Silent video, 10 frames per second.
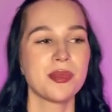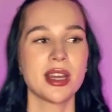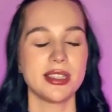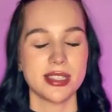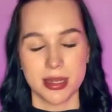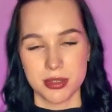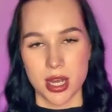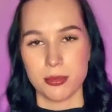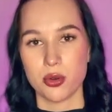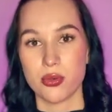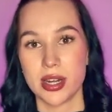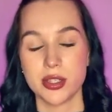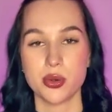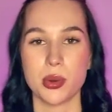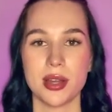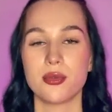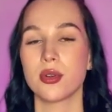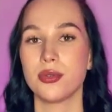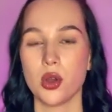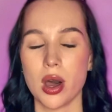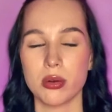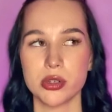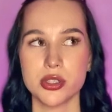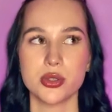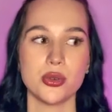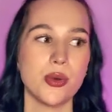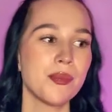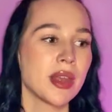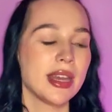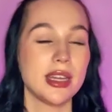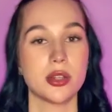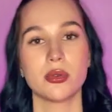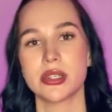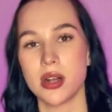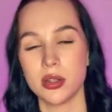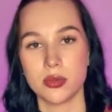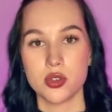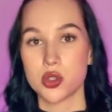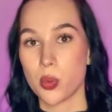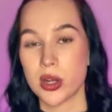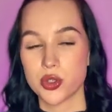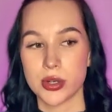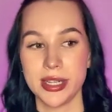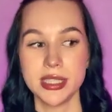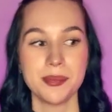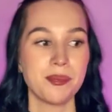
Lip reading: At the same time, you're ready to wait for a few hours to get the result of just one trade.